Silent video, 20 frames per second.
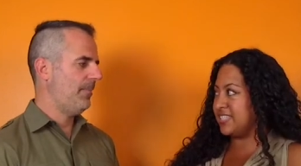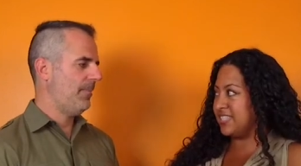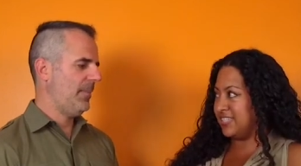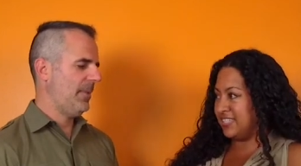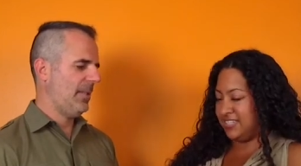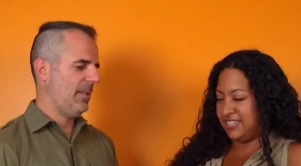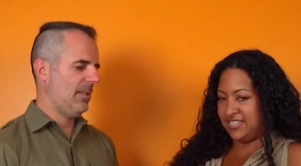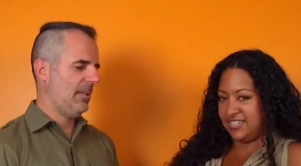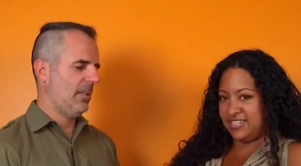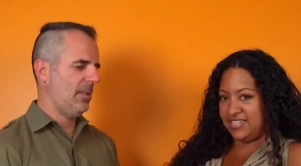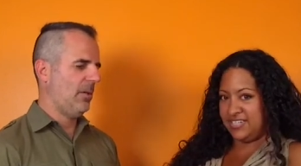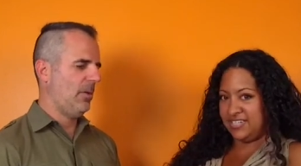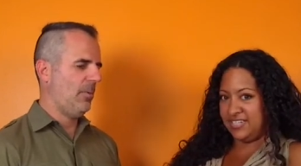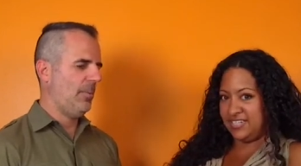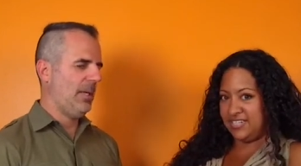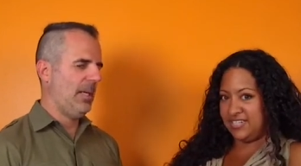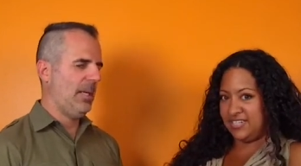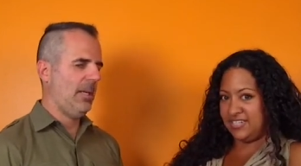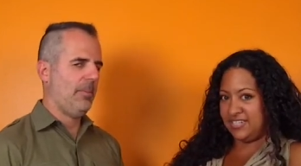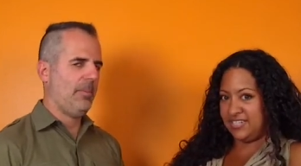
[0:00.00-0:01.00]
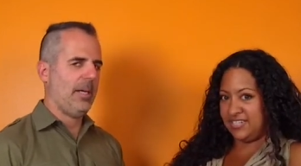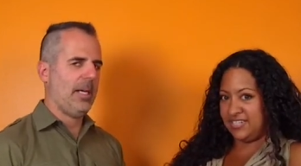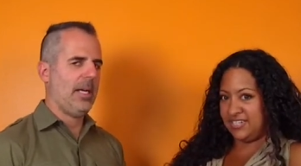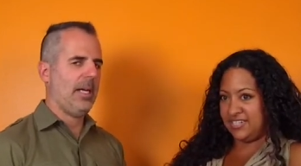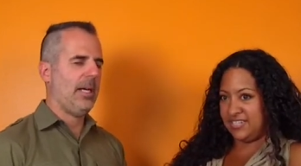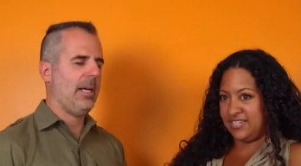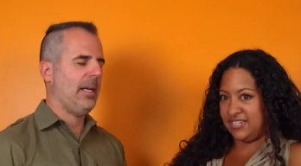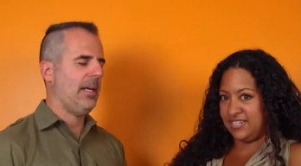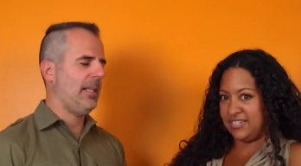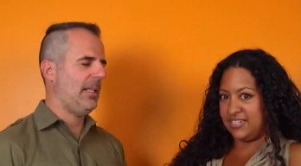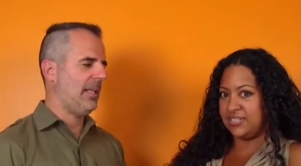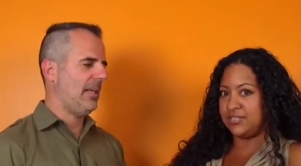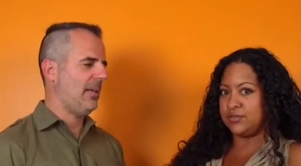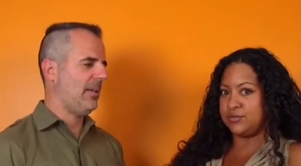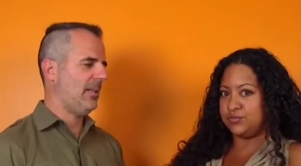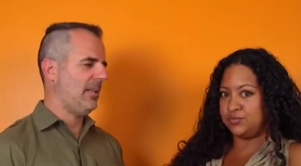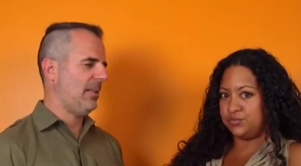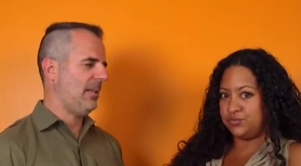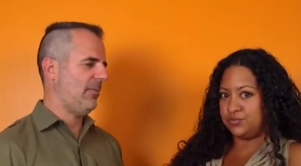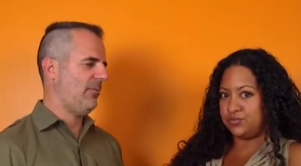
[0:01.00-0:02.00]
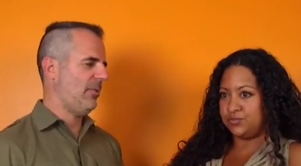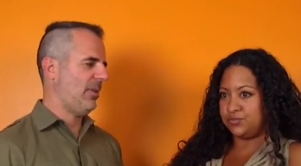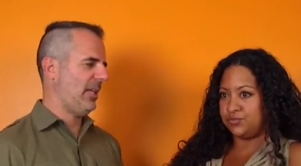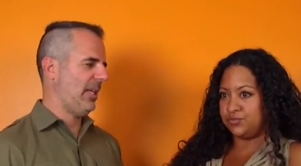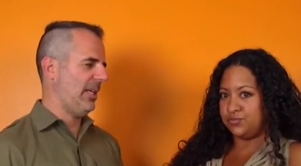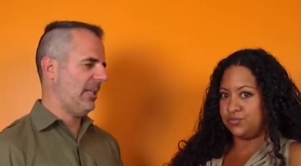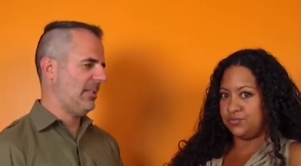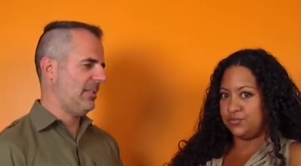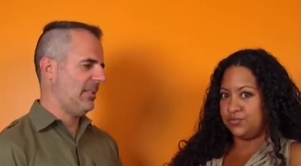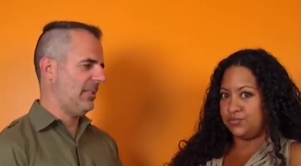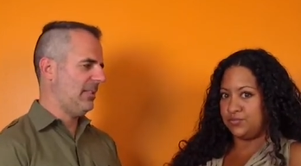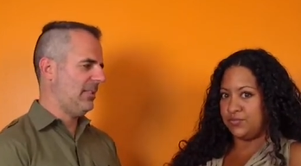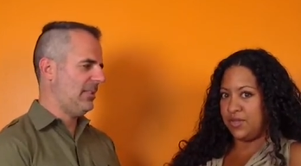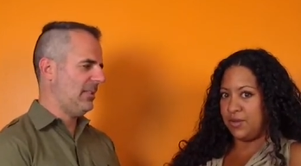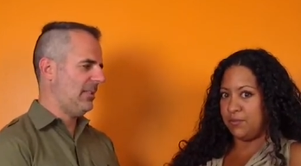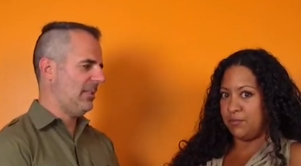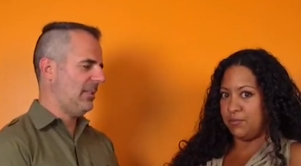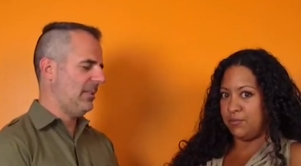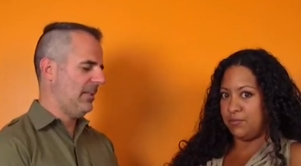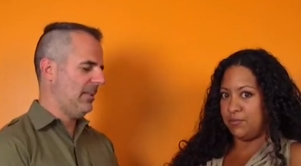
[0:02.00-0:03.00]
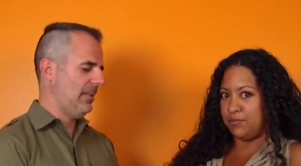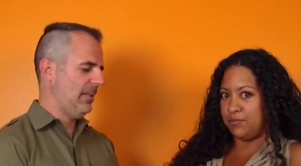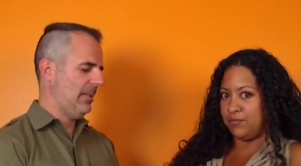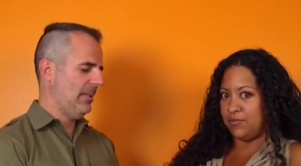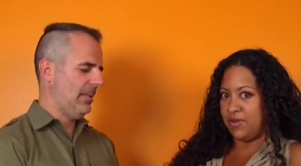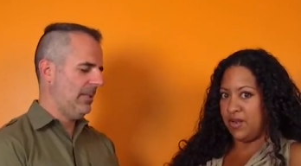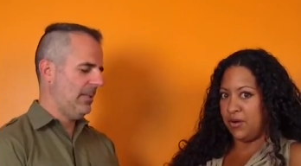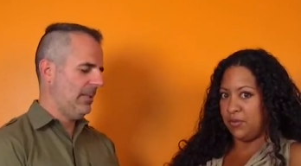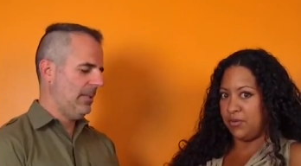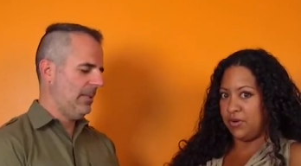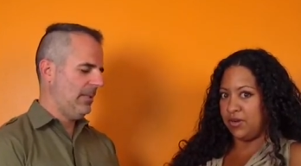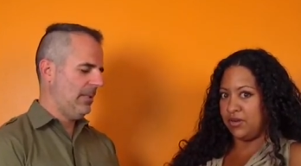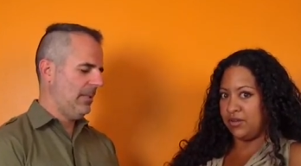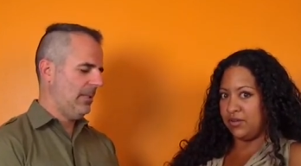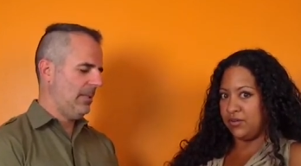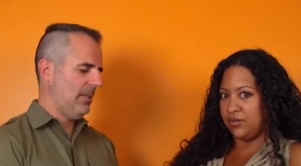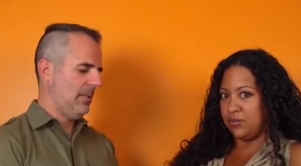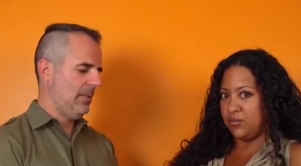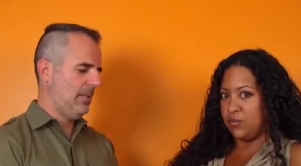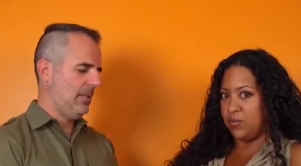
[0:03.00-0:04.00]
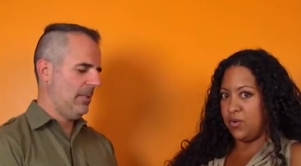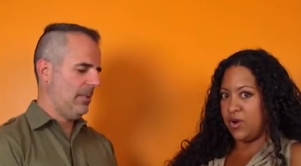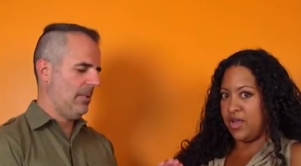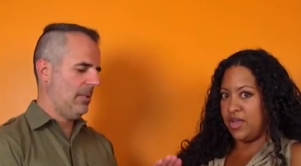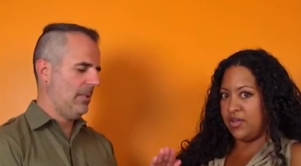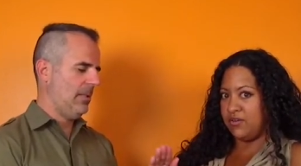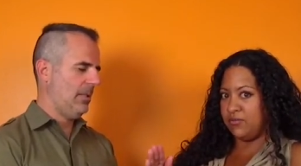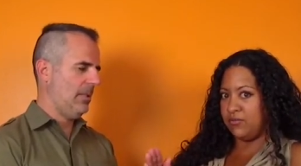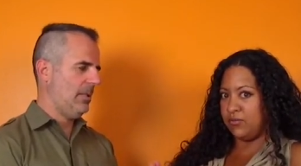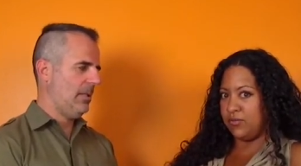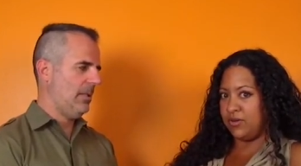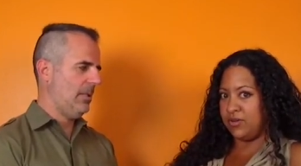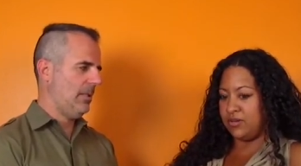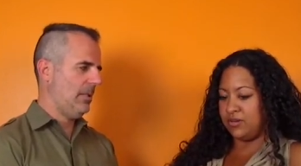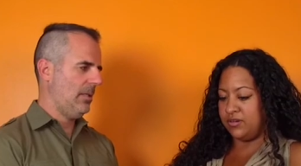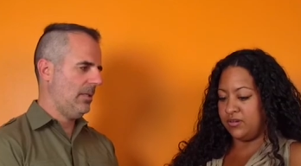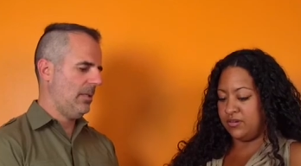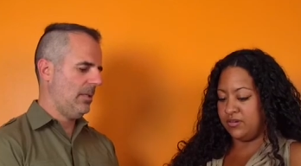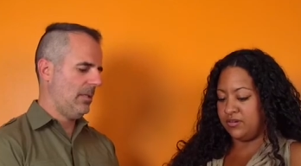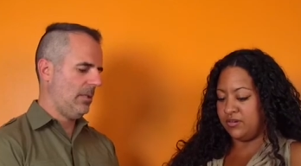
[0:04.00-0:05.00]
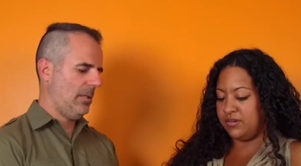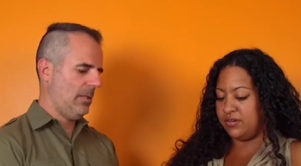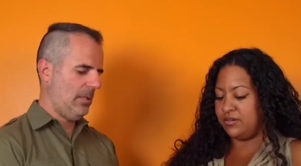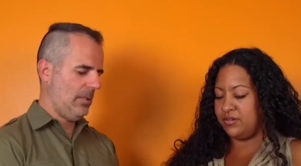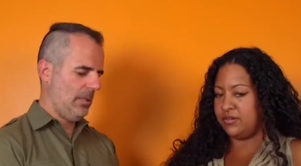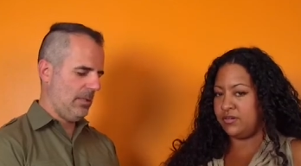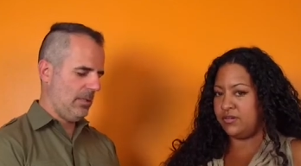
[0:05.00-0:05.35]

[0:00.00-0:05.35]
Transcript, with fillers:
Speaker 1: Mm-hmm,
Speaker 2: low, medium, high, and then all the different
Speaker 1: dances. Yep. Now we're on the wave one. Uh-huh.